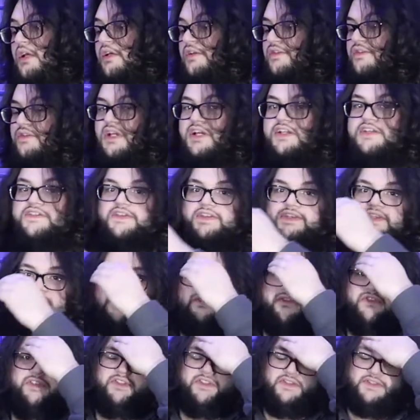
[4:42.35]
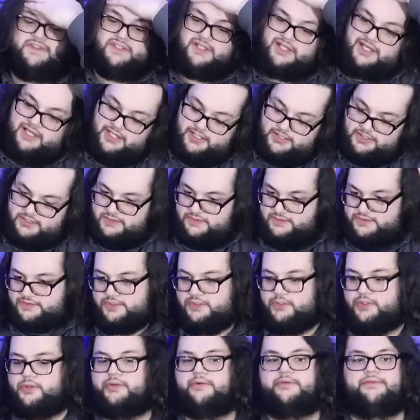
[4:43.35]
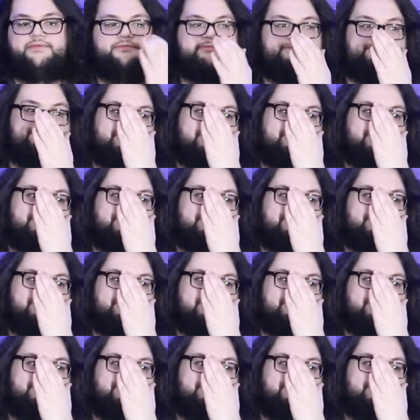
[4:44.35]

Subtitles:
Just kind of set that over to the side. So